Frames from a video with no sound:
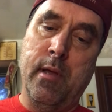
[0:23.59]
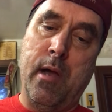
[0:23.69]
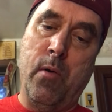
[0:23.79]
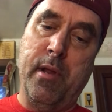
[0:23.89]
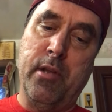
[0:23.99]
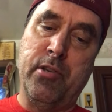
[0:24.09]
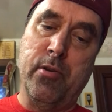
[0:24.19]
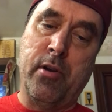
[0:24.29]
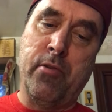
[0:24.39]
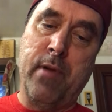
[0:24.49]
I want to
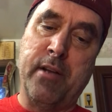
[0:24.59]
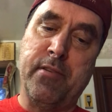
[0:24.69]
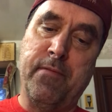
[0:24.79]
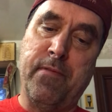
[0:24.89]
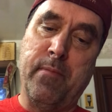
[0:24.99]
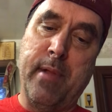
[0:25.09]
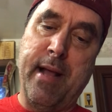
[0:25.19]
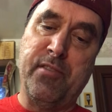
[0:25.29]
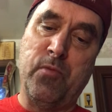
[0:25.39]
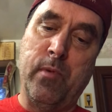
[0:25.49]
issue a correction from last